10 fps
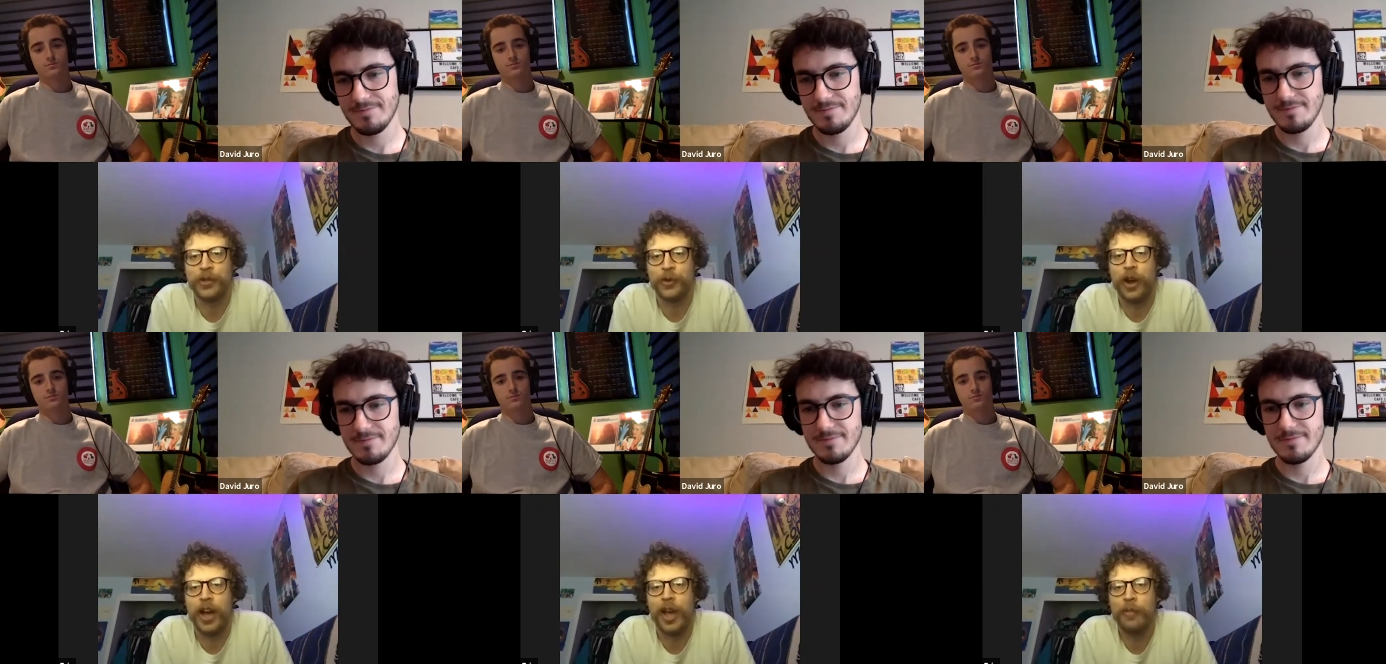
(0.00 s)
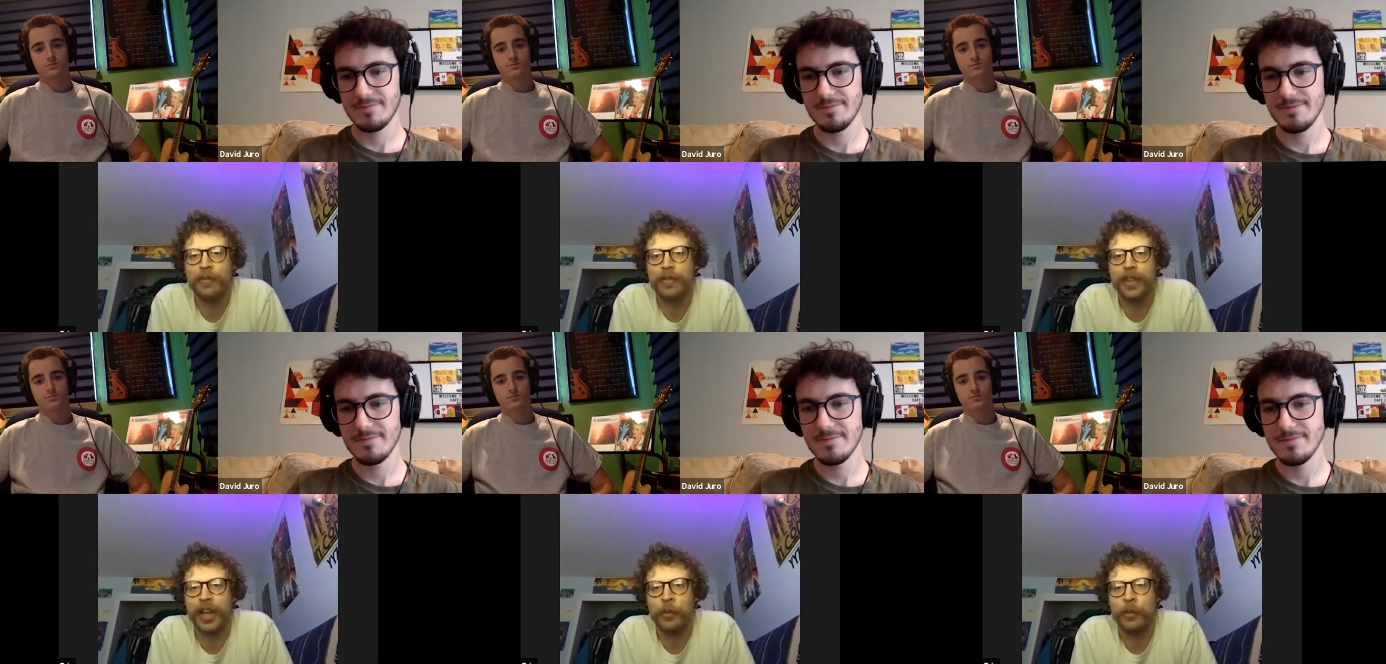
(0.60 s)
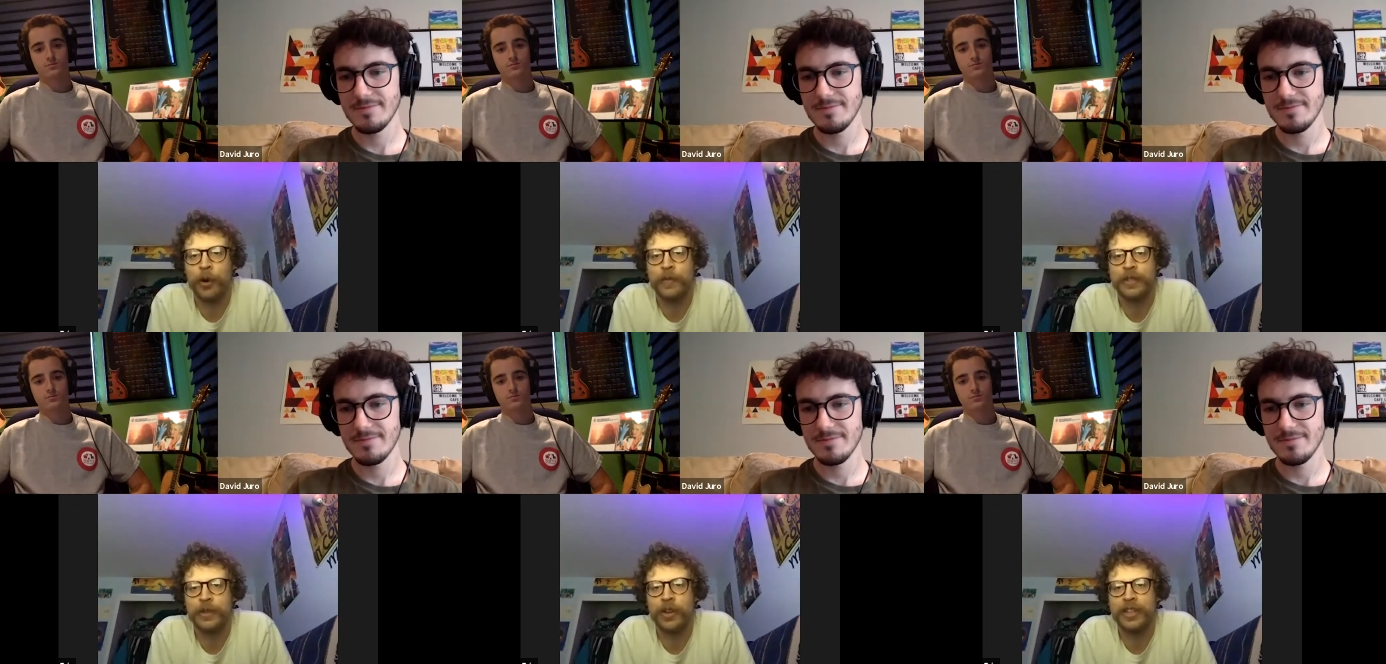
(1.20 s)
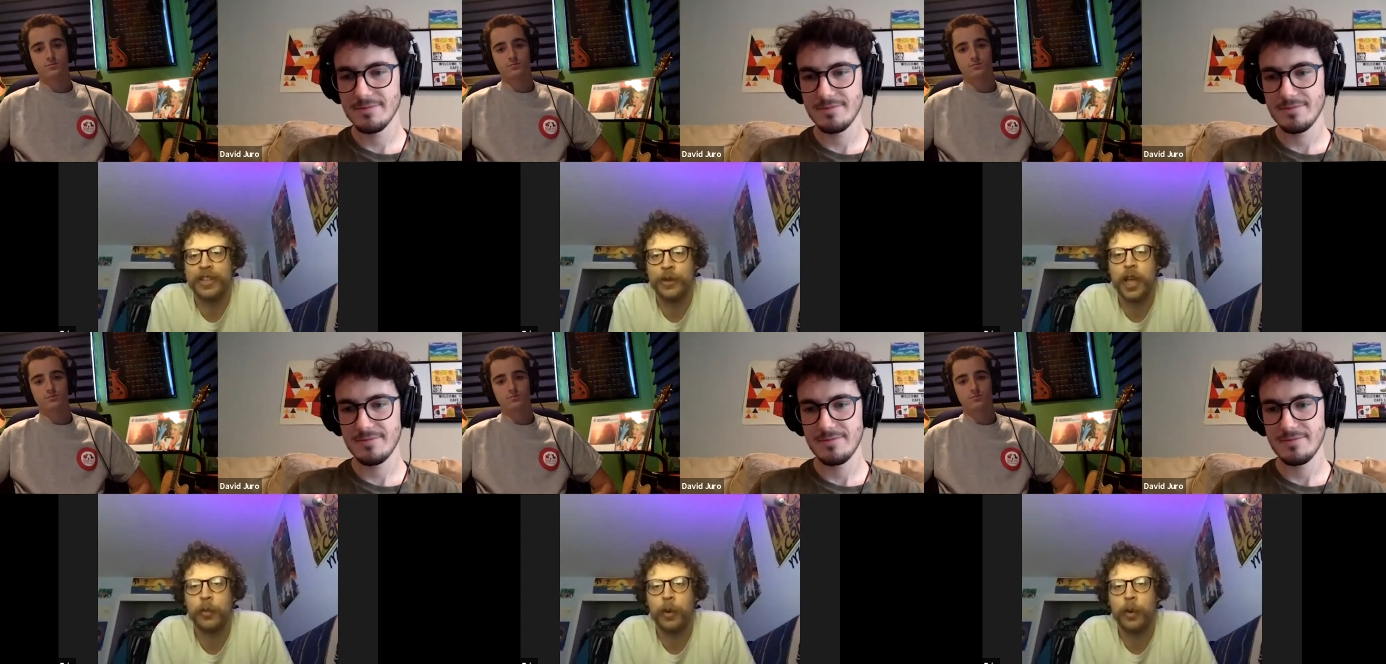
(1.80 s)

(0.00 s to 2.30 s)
Speaker 1: describe like a part of a song to you like